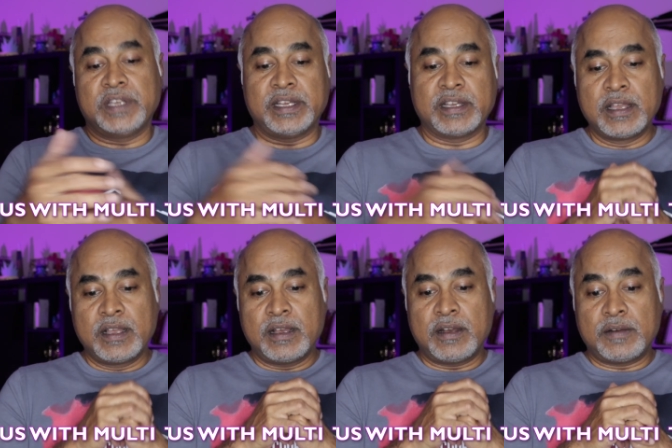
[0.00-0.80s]
thing.
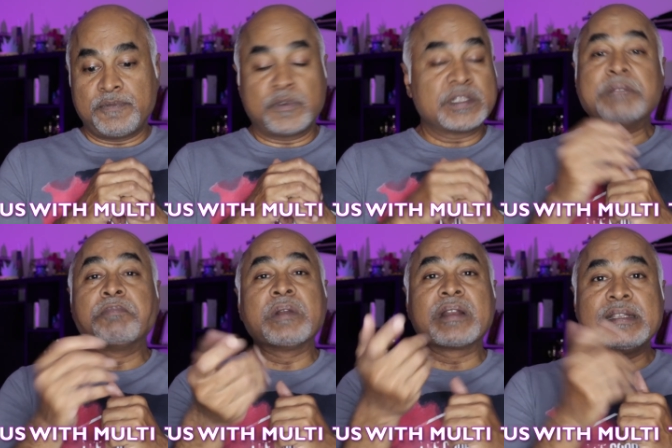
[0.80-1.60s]
For the
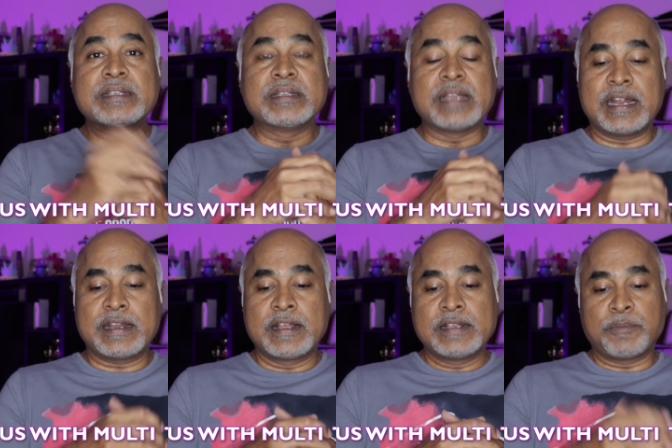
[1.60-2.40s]
simple reason
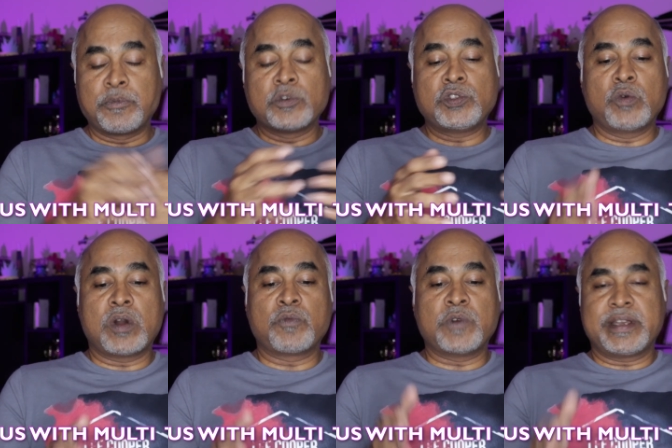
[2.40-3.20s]
that suppose
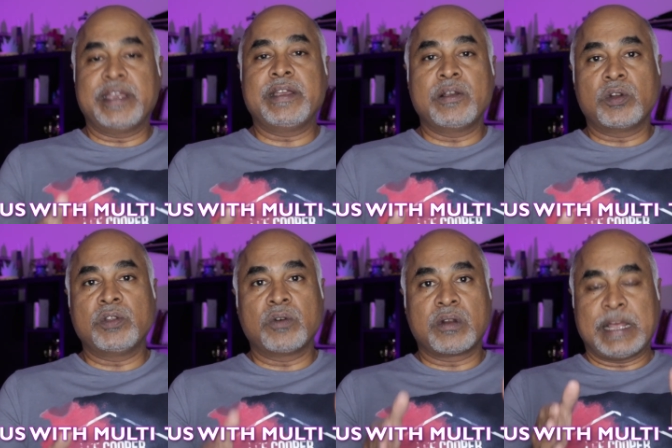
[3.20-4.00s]
you are working
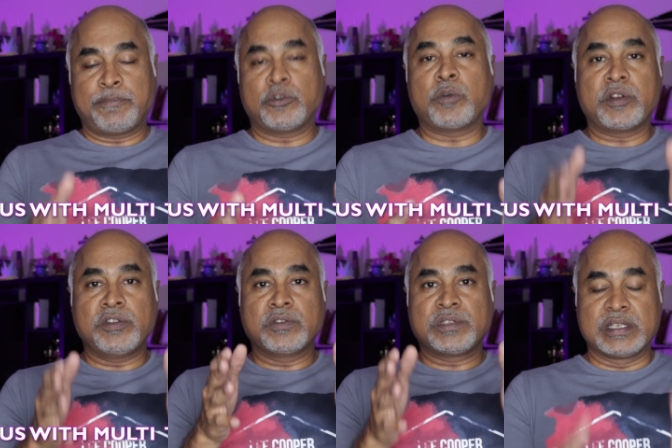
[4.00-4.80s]
on your laptop,
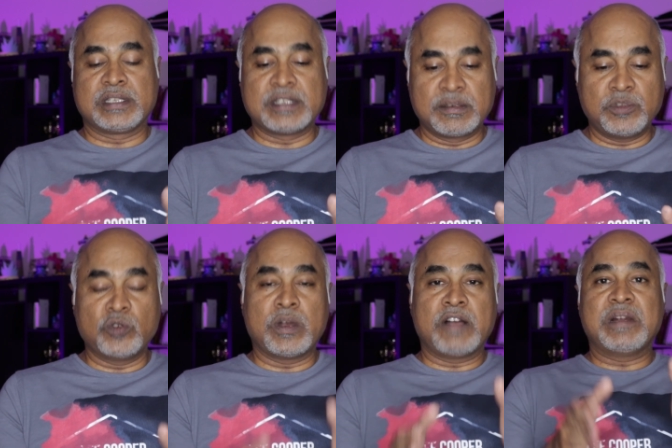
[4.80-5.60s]
on your system,
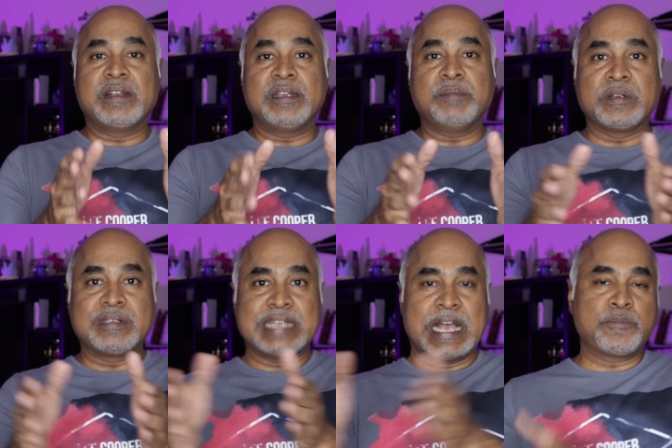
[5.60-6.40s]
you have
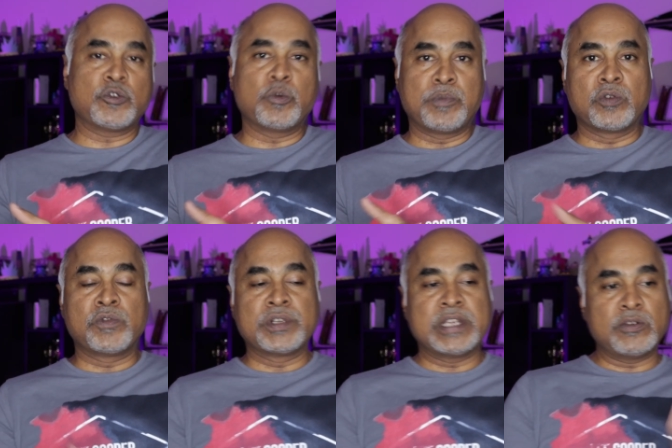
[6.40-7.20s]
multiple tabs open
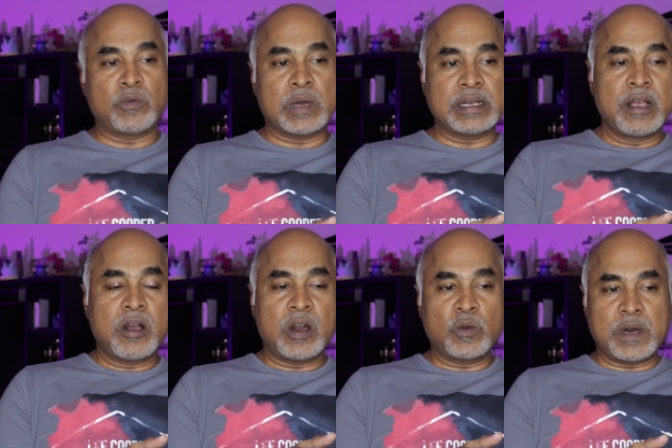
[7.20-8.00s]
over there.
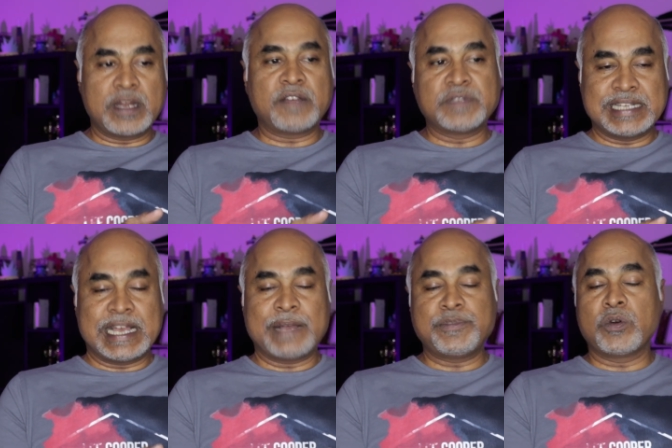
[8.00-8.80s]
On one of the
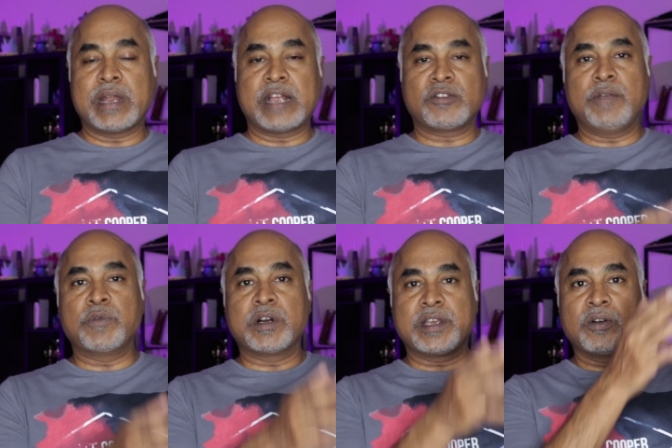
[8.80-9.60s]
tabs, you are
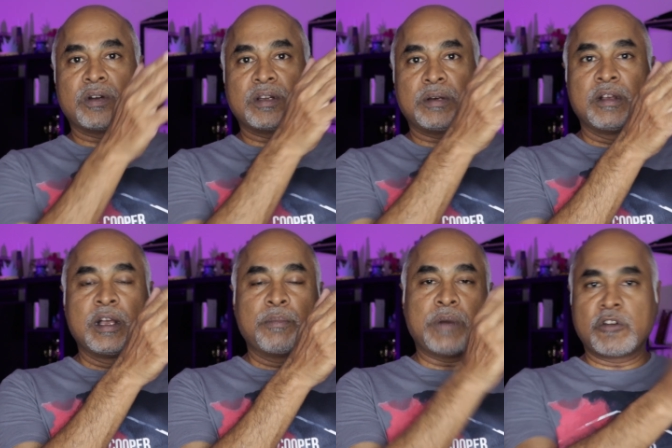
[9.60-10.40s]
actually working on a
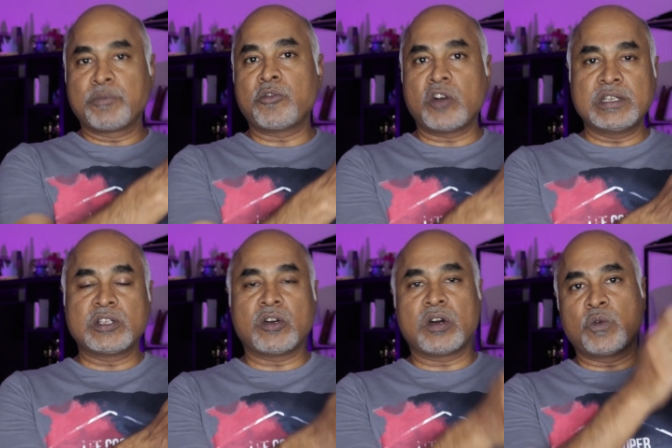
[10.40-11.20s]

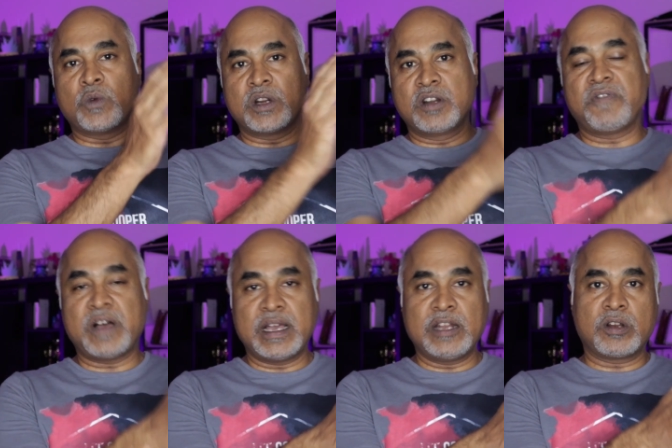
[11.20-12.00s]
PowerPoint or a Word
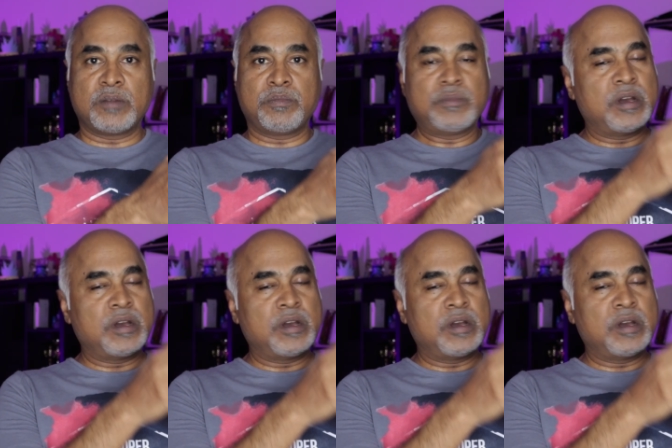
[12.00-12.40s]
file or